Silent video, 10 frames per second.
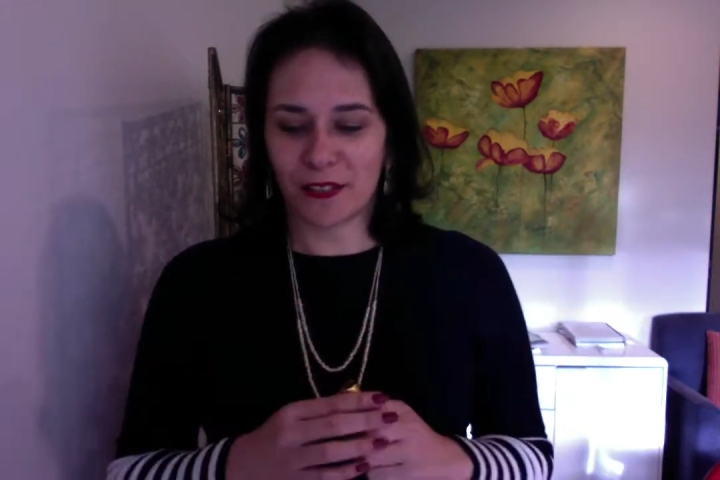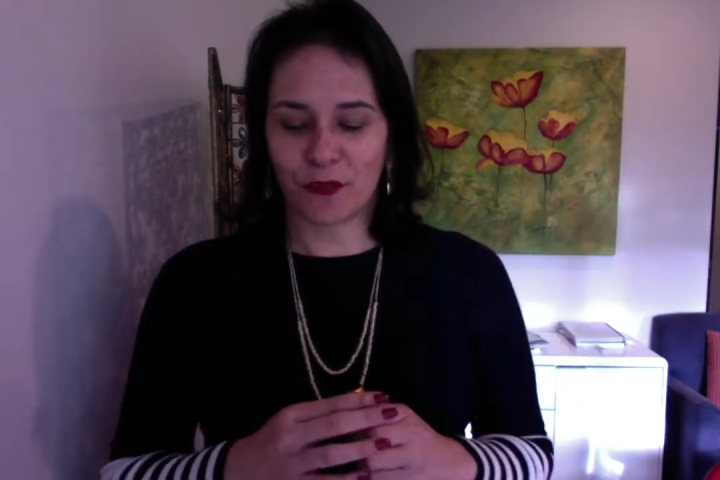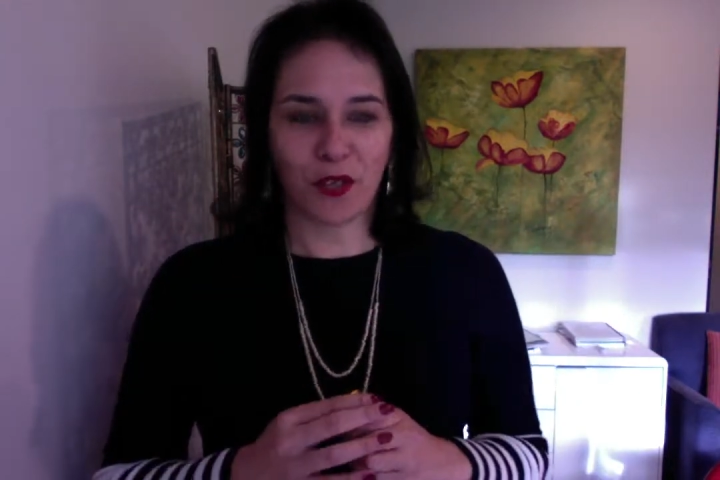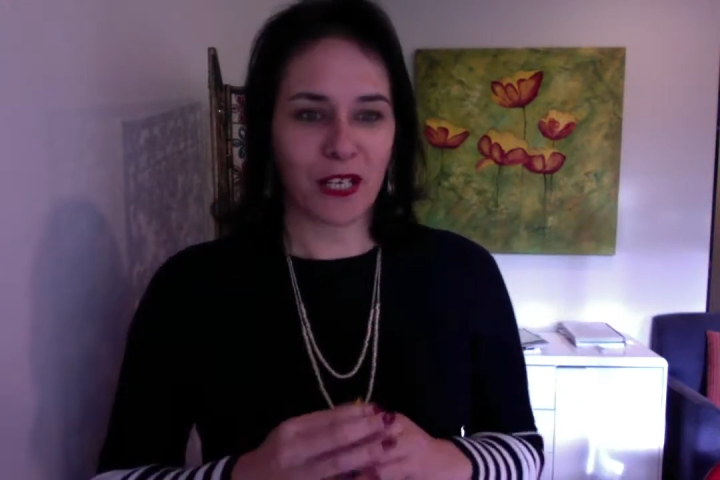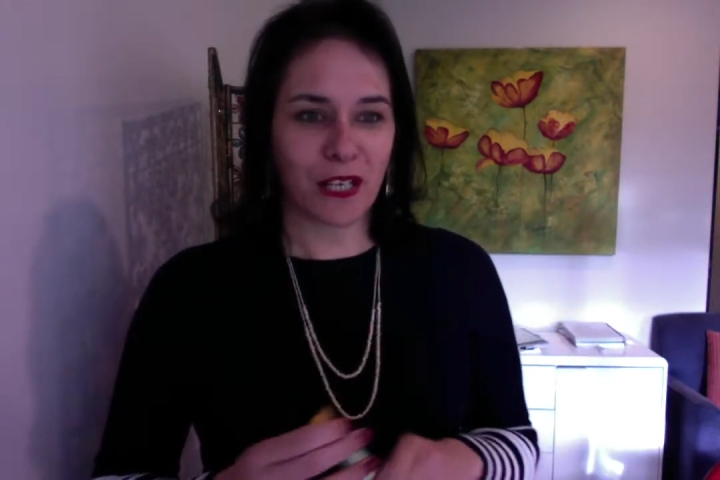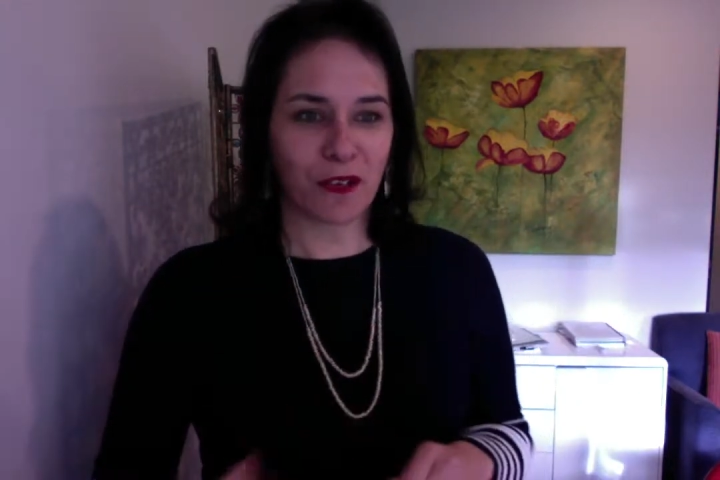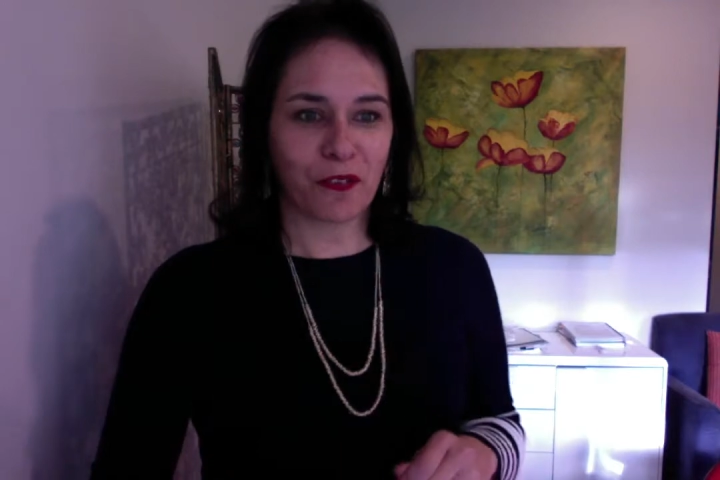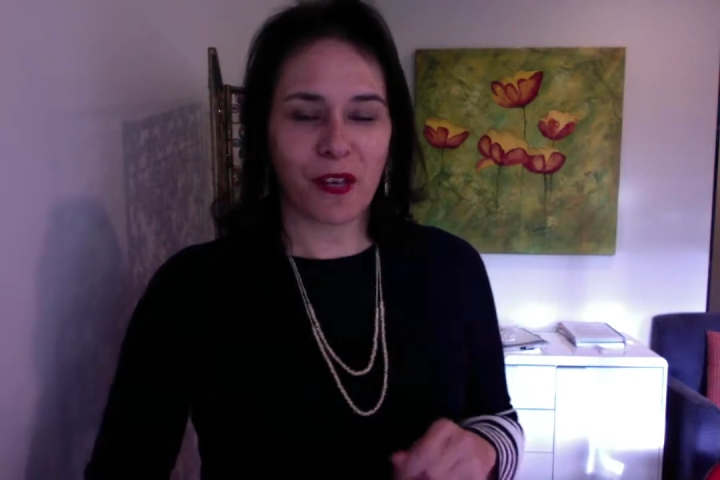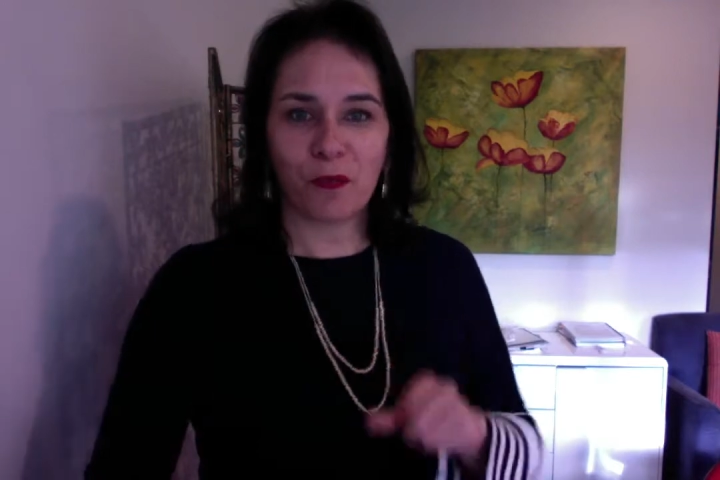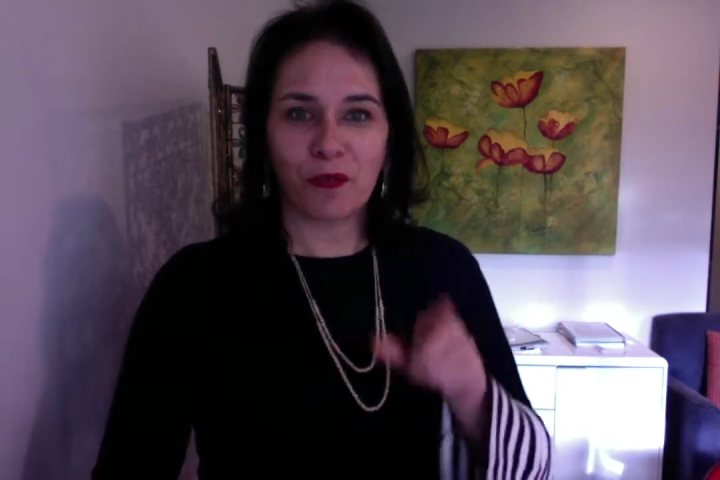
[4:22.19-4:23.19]
I've got to get off
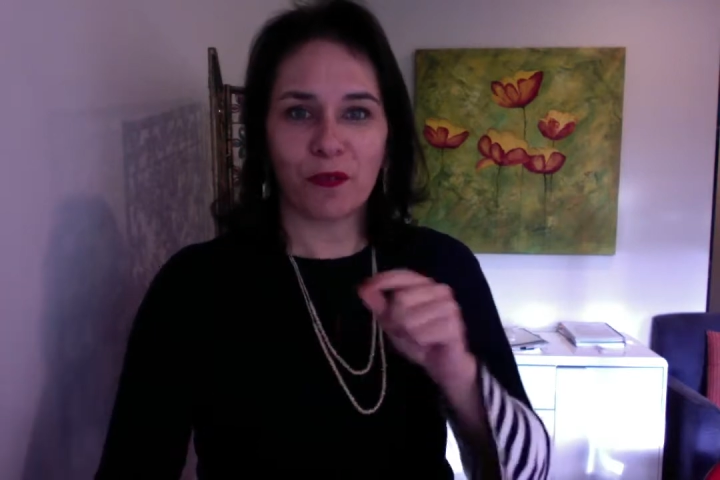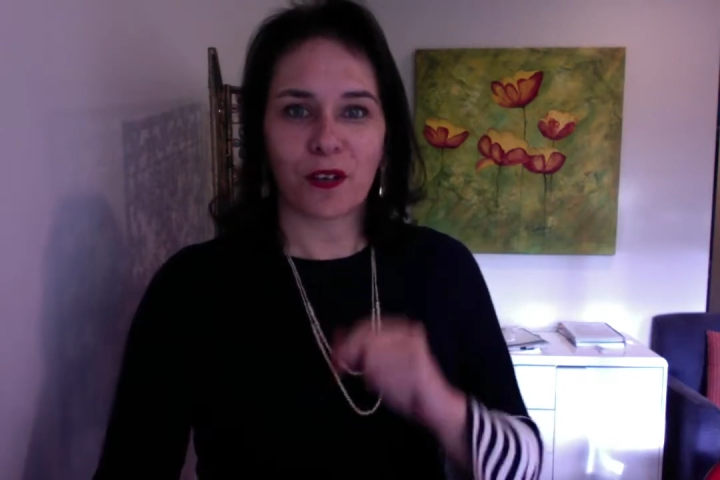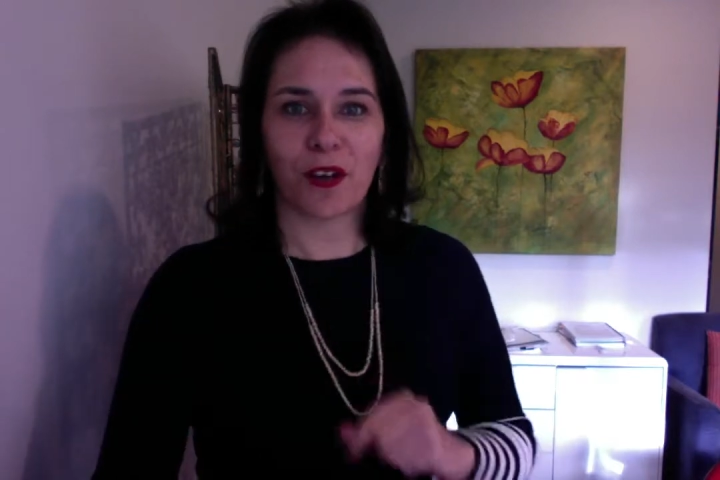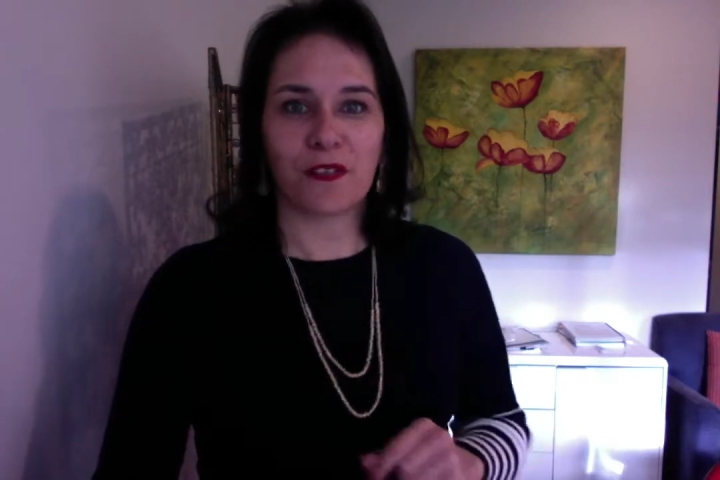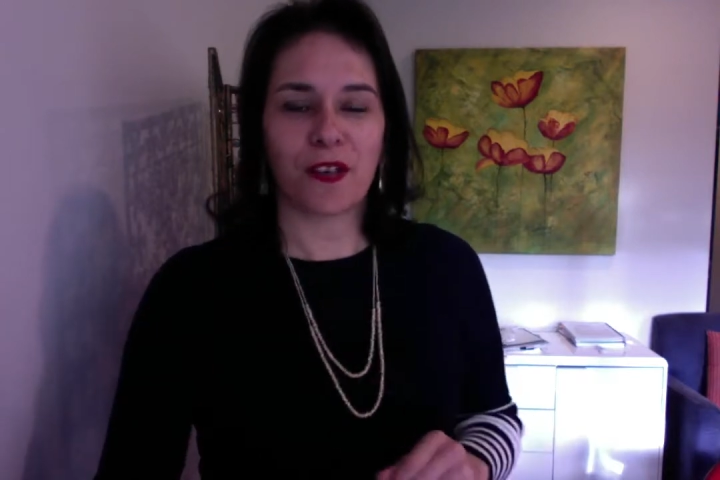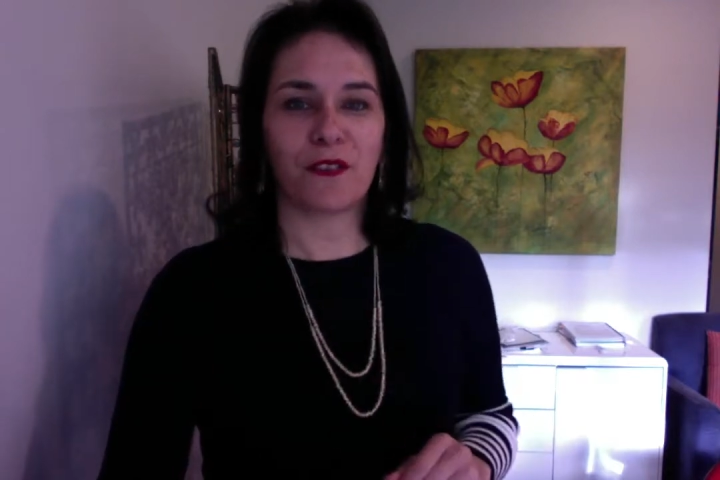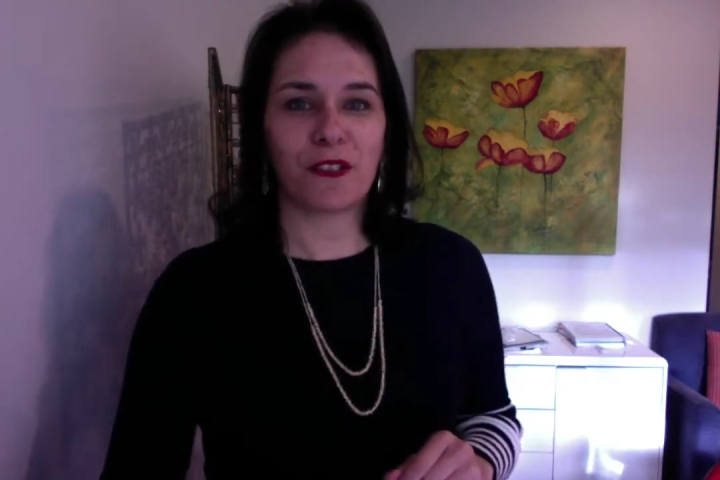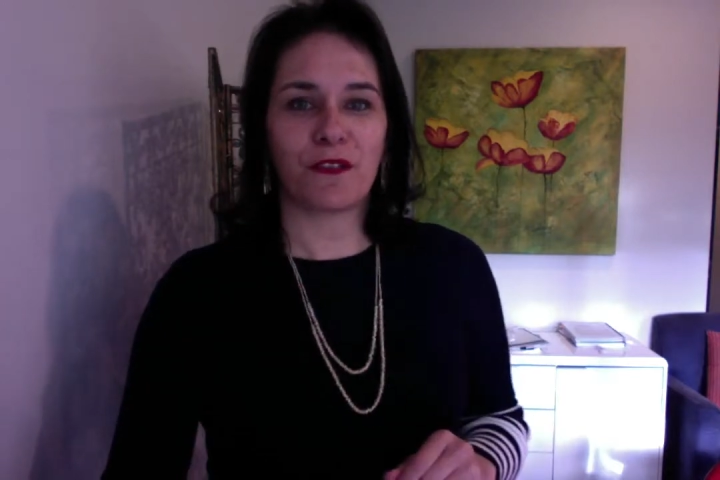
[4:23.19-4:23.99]
here before it goes over to